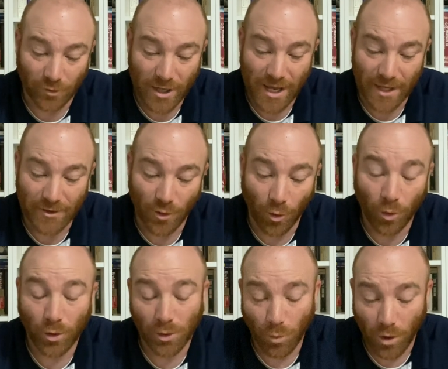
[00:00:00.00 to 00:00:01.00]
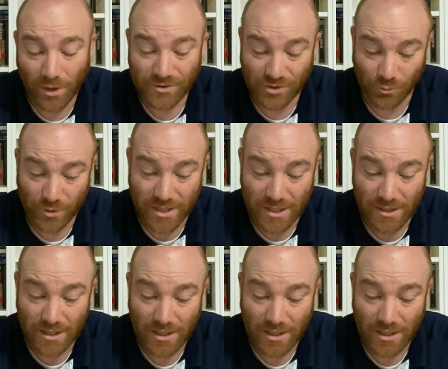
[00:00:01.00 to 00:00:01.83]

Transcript: read or want to read?